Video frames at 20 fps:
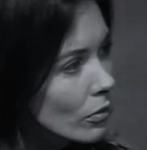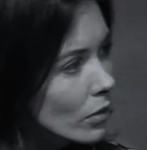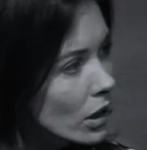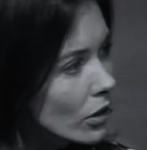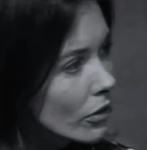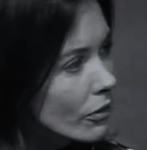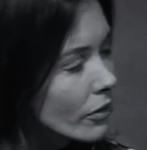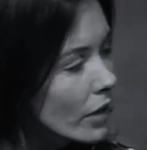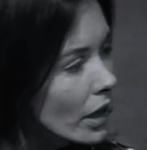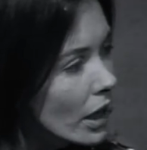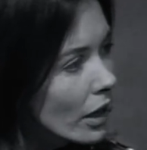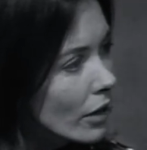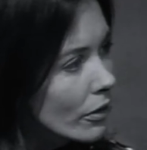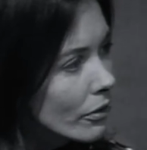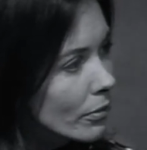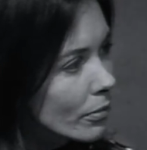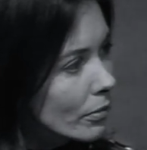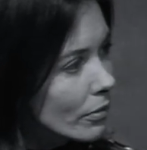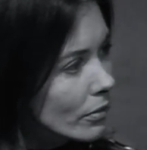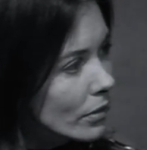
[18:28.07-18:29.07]

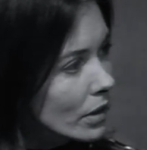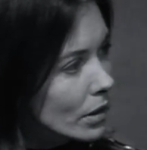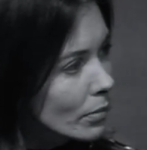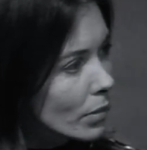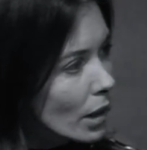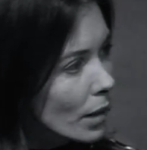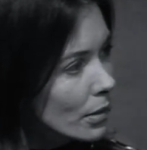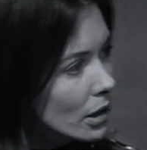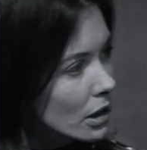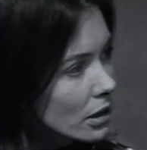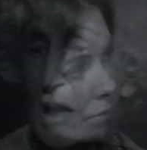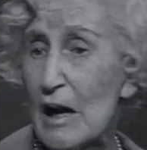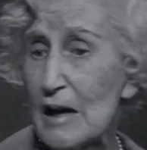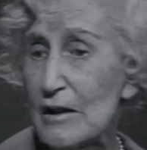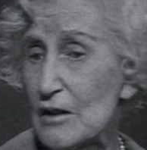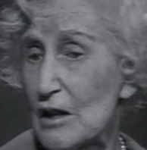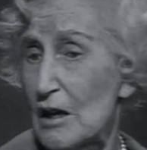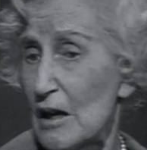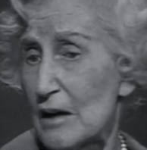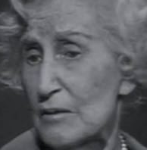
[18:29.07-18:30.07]
welfare in public? Well,
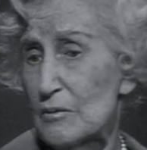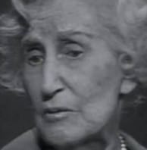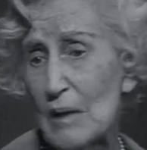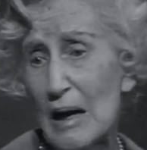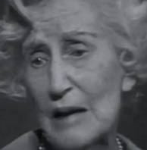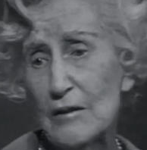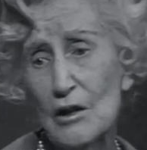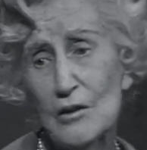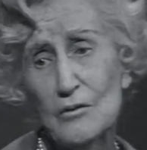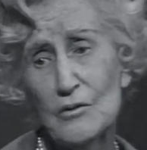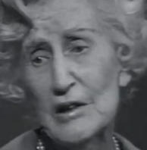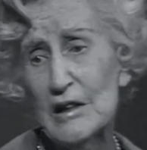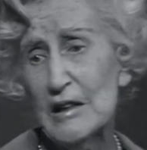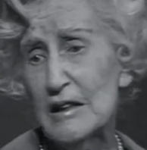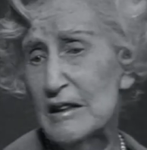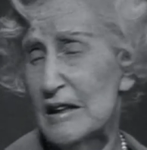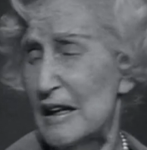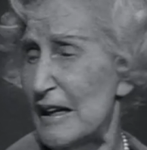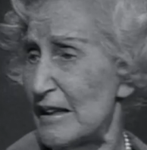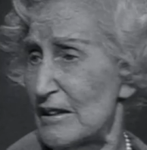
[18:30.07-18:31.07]
I, I, I don't
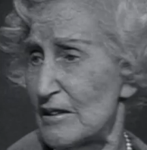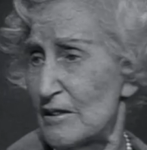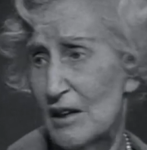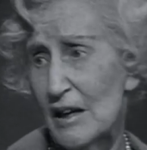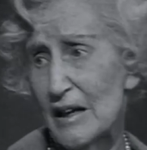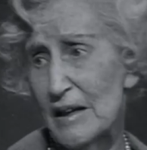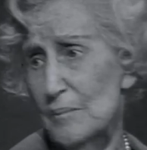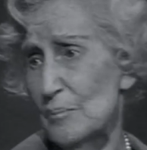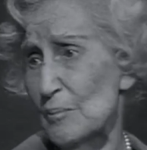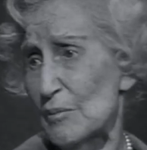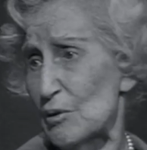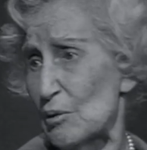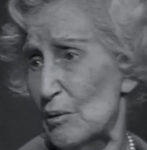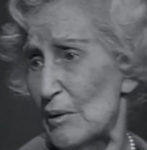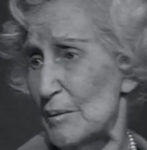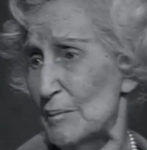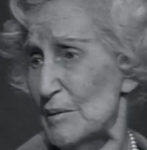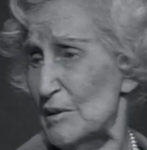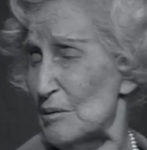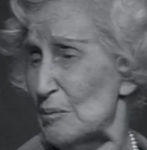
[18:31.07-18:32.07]
think it had time
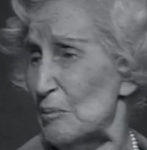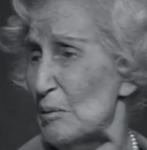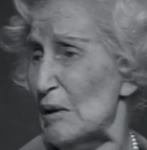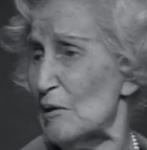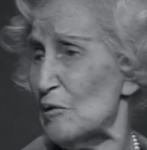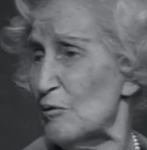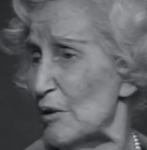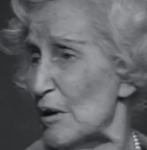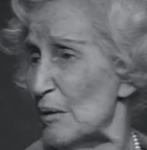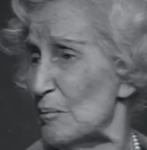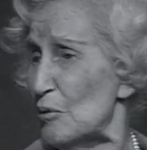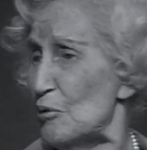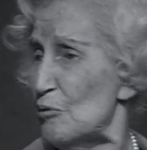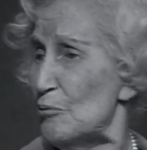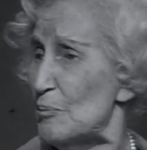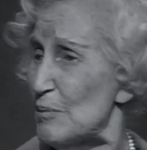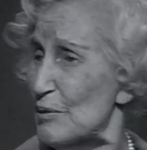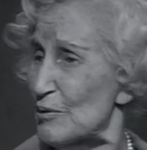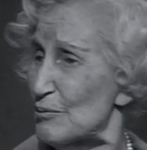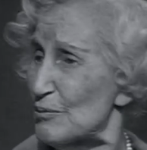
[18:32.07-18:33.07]
to. I mean, the welfare
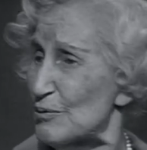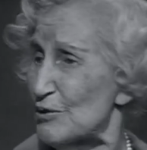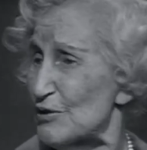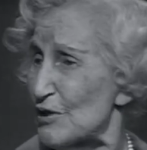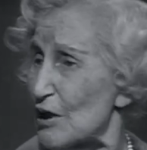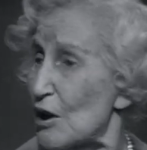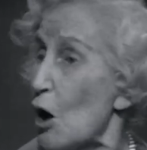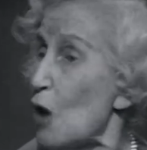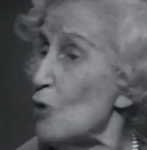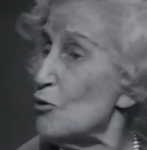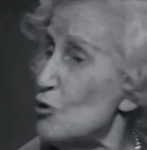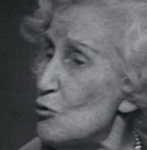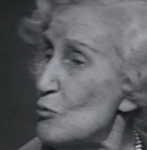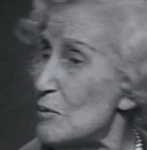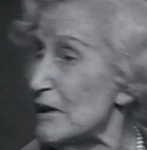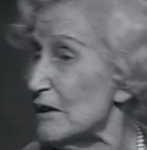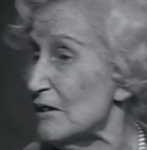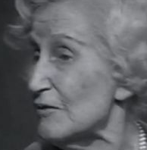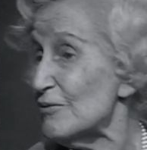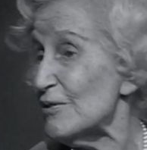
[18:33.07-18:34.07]
movement was. Oh, do
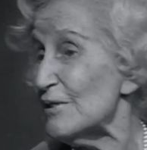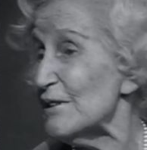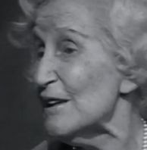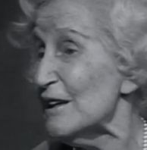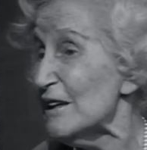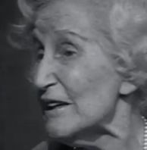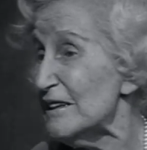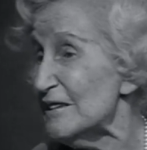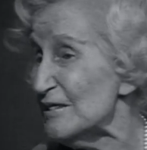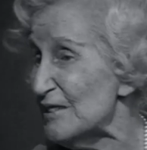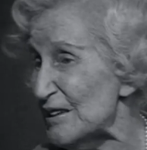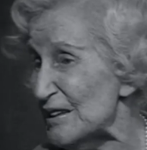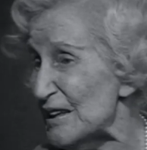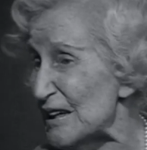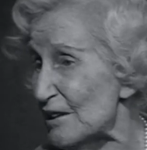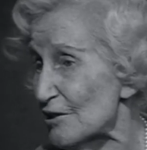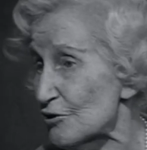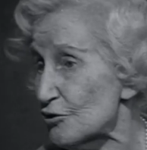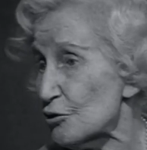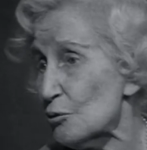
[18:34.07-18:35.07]
you mean in the
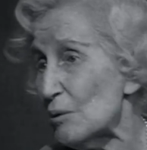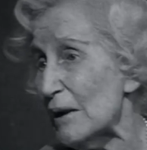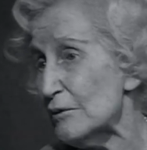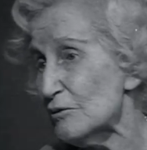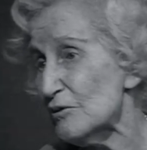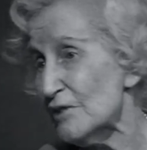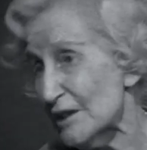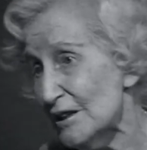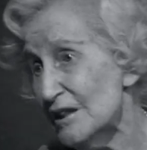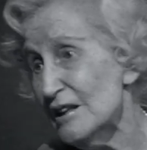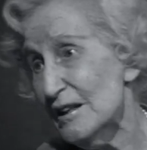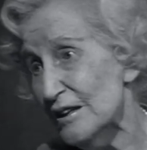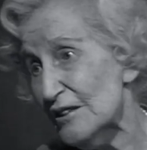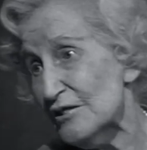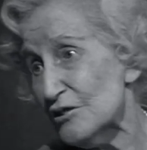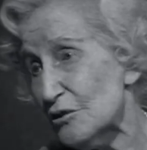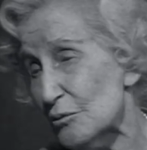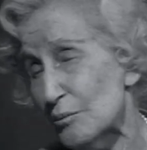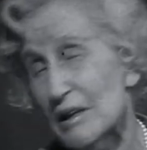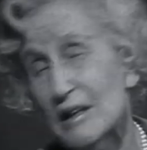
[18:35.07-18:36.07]
years, throughout the
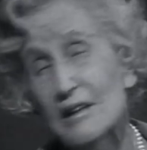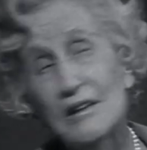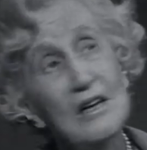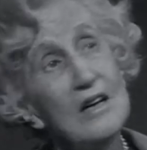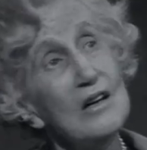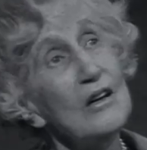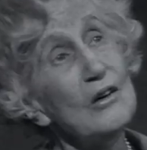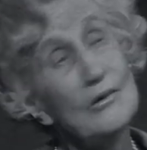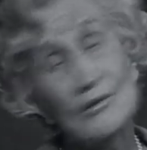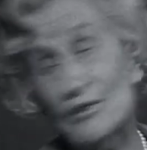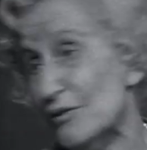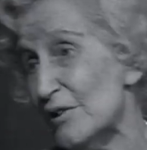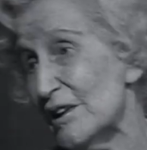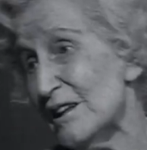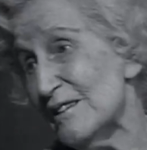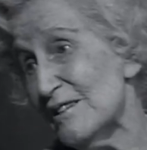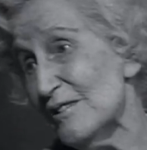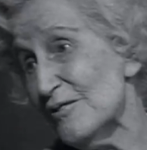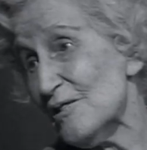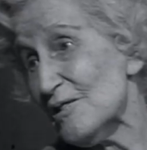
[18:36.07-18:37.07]
years, mm. you mean? Oh, it's
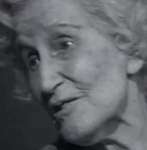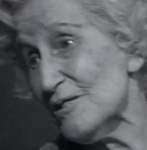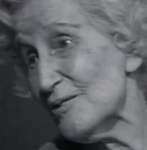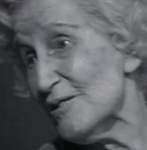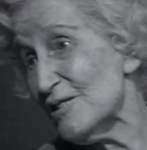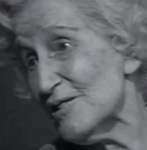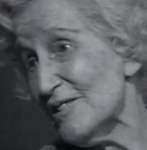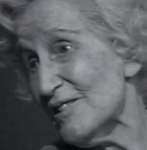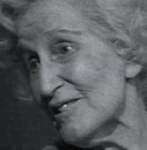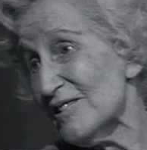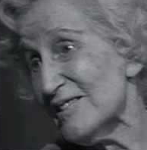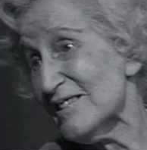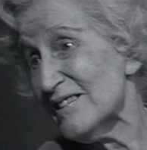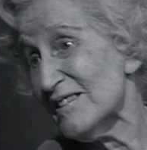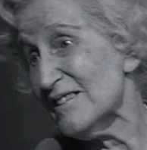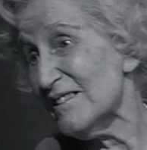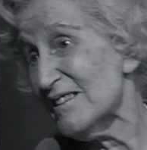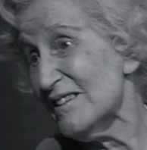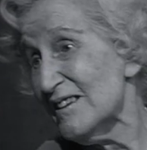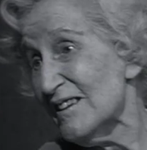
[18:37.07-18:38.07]
very difficult to assess.
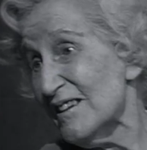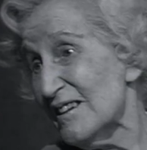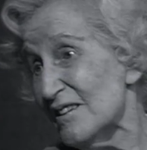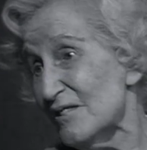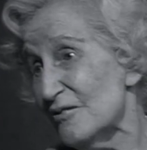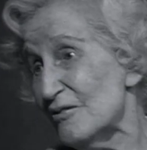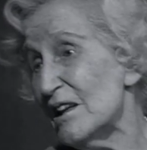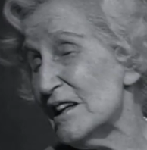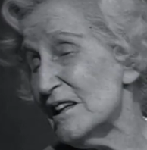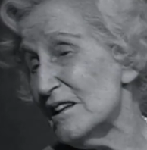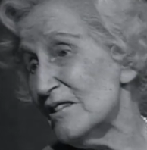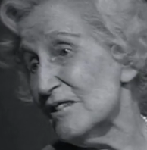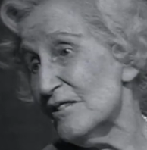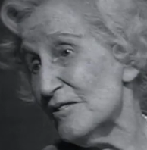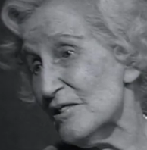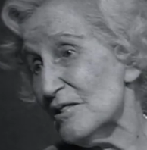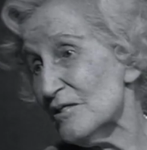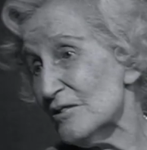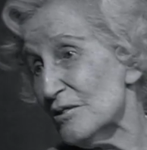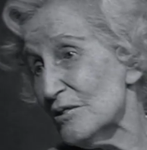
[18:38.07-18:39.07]
Mm. Very
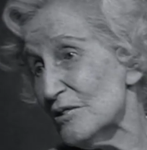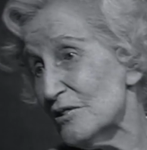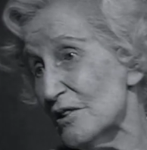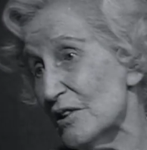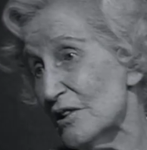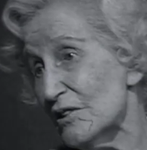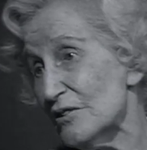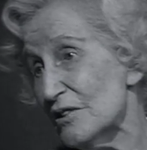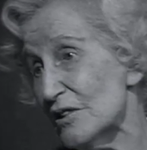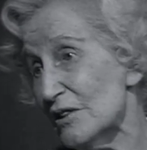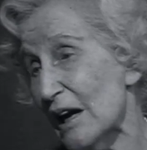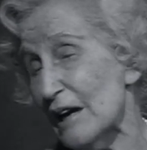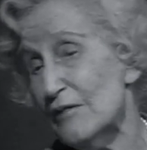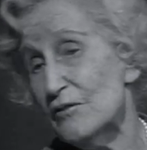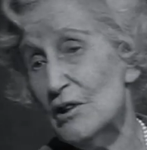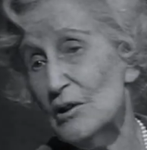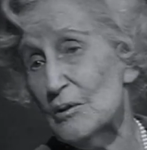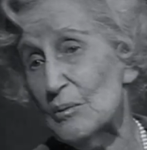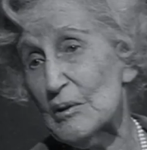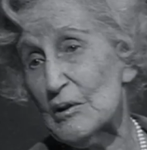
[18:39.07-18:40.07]
difficult to assess.
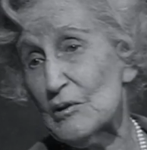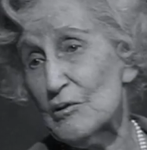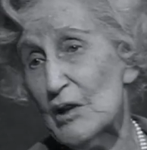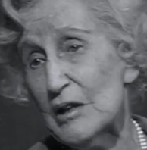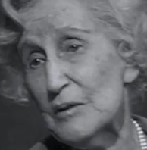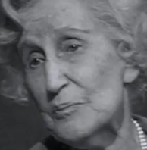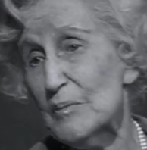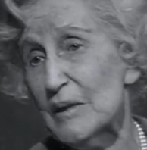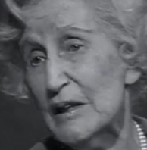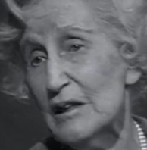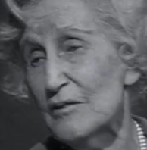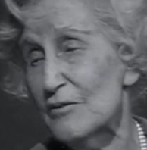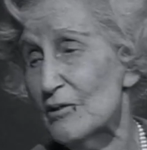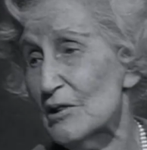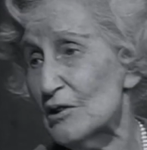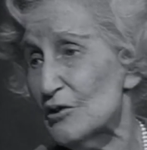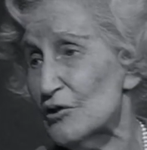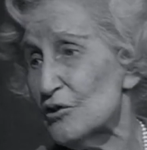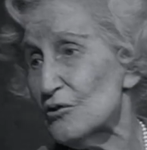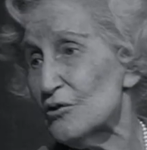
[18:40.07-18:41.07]
I've known a great many
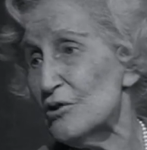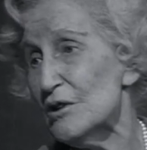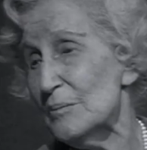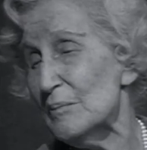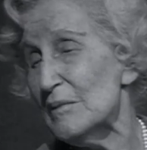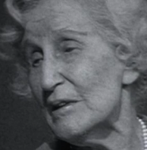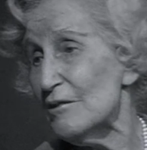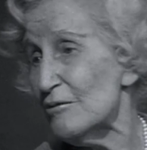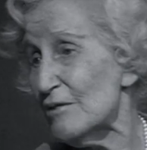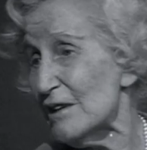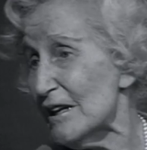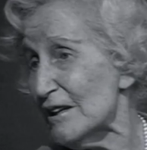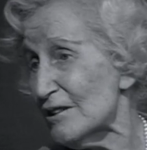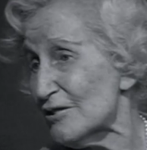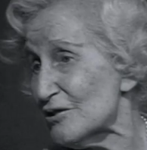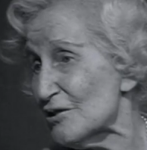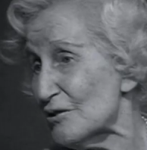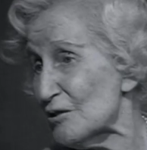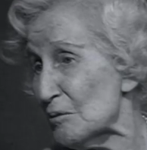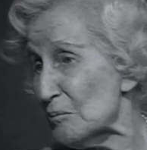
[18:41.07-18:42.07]
extremely
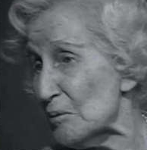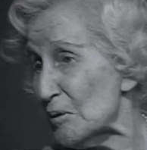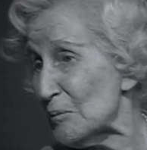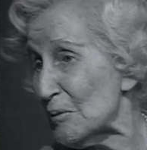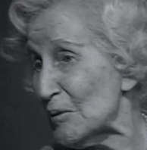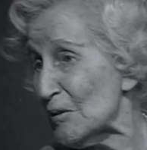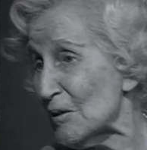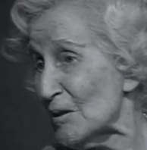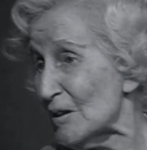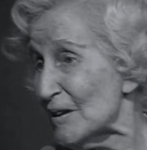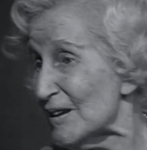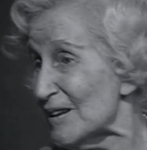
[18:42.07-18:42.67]
reactionary women.